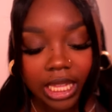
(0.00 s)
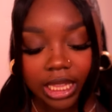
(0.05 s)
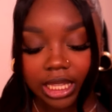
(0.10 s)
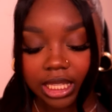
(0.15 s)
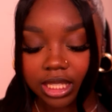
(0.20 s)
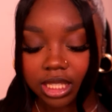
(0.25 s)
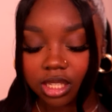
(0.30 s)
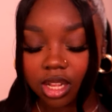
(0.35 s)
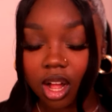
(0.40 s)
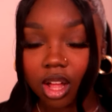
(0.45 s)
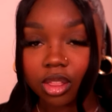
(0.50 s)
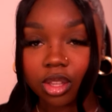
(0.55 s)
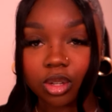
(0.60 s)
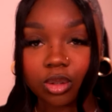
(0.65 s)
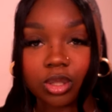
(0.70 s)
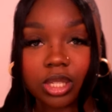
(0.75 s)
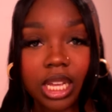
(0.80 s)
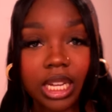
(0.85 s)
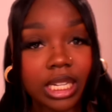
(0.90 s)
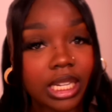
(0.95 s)
This is all the
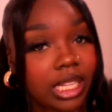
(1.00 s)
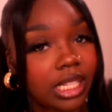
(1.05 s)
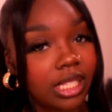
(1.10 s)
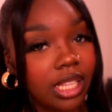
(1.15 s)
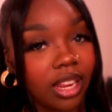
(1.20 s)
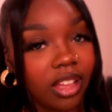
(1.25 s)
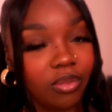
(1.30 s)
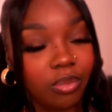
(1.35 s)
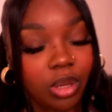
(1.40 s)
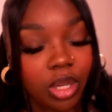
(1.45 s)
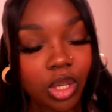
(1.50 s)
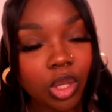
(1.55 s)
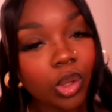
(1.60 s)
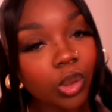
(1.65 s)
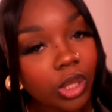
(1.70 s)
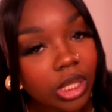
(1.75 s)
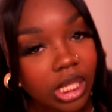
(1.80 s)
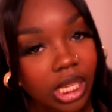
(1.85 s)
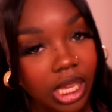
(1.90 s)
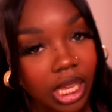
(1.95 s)
new techniques that I've been
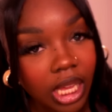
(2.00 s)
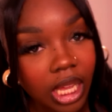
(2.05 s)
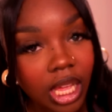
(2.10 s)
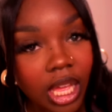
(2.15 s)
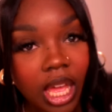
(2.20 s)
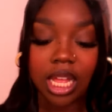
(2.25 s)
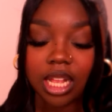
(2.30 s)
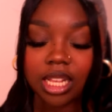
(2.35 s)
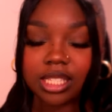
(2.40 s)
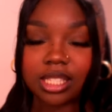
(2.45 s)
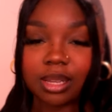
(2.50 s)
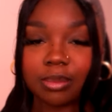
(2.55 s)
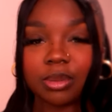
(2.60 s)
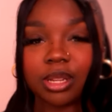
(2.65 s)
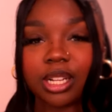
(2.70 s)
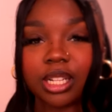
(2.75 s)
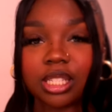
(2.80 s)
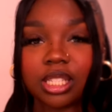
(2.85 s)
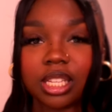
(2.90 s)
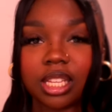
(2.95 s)
using.
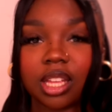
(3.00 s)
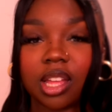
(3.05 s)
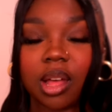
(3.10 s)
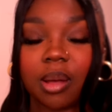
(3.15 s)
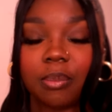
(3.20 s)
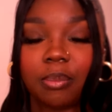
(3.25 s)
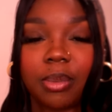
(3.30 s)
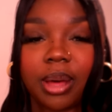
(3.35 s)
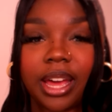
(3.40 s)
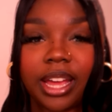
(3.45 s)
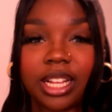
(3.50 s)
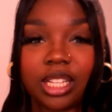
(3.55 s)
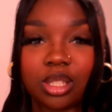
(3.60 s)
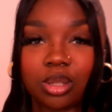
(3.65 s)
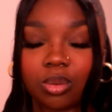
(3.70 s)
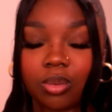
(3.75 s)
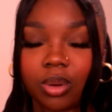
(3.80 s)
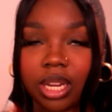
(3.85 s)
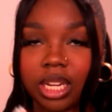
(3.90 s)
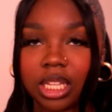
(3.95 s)
Similar to my
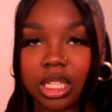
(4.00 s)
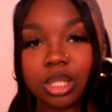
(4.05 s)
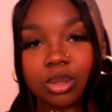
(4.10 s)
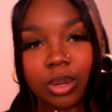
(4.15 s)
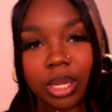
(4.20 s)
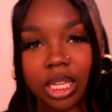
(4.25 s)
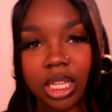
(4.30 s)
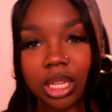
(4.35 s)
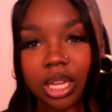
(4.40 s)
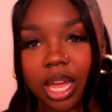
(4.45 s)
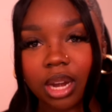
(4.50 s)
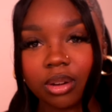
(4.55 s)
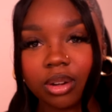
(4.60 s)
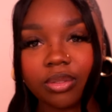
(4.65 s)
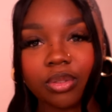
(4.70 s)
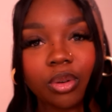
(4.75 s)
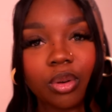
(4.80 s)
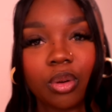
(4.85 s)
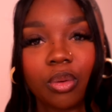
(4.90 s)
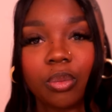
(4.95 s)
2020, I don't
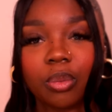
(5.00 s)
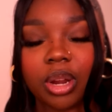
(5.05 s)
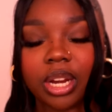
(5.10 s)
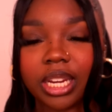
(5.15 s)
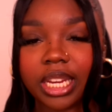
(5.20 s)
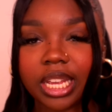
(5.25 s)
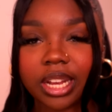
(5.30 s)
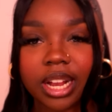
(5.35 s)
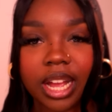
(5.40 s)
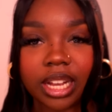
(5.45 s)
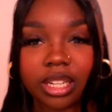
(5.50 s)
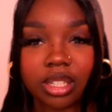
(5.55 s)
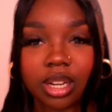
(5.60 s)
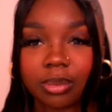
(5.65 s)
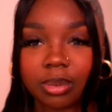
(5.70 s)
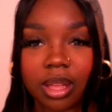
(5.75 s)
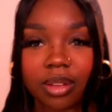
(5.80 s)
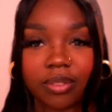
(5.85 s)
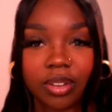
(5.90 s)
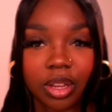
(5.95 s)
even know what year I
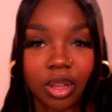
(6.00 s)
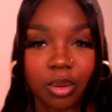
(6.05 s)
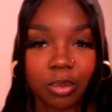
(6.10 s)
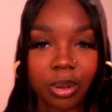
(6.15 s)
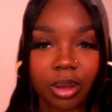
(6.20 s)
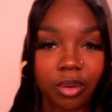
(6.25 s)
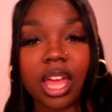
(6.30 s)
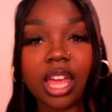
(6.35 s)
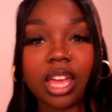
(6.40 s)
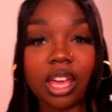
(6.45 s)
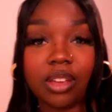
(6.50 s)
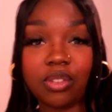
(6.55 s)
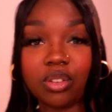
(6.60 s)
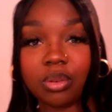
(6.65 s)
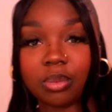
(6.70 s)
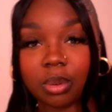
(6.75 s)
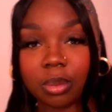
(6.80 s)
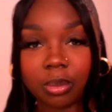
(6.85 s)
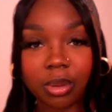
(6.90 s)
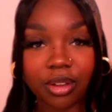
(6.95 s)
dropped that video, but if you
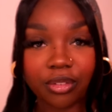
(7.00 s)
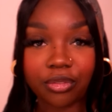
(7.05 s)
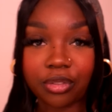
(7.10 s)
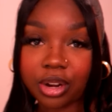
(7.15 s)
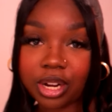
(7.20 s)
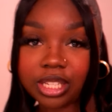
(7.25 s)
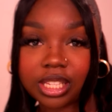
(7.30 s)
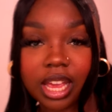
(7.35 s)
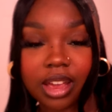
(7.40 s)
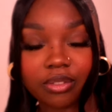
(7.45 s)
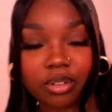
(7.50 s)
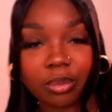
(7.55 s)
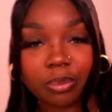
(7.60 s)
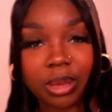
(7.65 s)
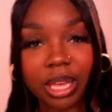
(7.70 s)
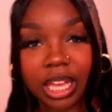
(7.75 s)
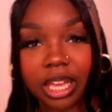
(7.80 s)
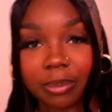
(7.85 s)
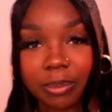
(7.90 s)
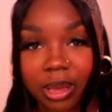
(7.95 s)
remember my first ever
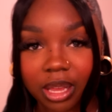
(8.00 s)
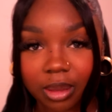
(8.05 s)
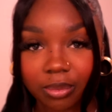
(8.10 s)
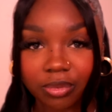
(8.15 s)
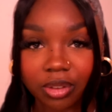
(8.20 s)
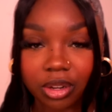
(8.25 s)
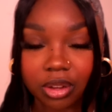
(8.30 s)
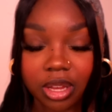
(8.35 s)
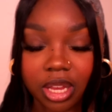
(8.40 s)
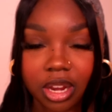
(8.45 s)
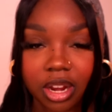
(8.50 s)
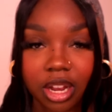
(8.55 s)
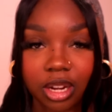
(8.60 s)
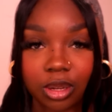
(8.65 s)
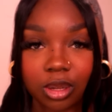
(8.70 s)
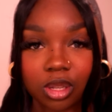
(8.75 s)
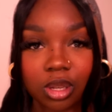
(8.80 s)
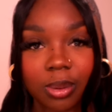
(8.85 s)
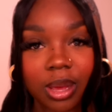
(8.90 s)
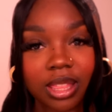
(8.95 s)
big makeup video here on
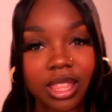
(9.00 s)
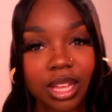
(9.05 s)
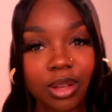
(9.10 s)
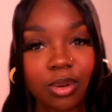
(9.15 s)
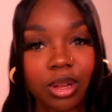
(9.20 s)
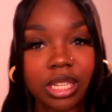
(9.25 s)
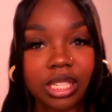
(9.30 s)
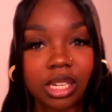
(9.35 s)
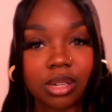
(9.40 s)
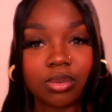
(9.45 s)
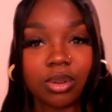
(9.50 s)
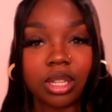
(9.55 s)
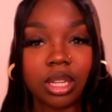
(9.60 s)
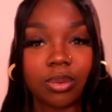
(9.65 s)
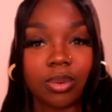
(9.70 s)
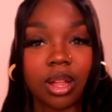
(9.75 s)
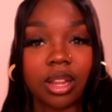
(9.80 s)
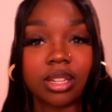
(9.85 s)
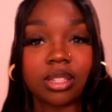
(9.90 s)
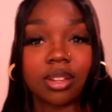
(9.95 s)
YouTube, I think what did really
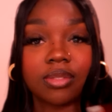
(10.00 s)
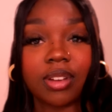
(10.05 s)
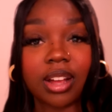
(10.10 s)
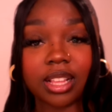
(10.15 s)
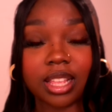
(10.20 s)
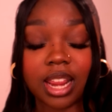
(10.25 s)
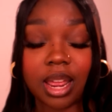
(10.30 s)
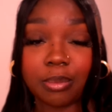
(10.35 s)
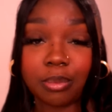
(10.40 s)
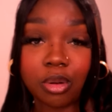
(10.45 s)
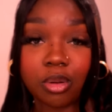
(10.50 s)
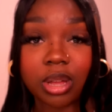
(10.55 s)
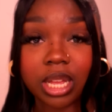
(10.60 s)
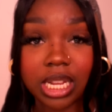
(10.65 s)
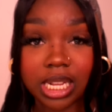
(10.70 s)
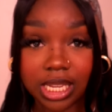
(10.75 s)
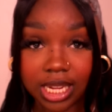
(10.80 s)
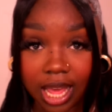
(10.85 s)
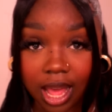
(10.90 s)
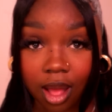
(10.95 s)
well is the fact that I broke
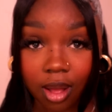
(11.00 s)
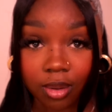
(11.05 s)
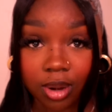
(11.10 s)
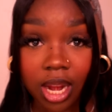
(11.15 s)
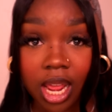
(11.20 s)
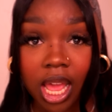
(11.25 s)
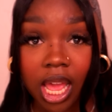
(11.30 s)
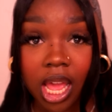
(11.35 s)
it down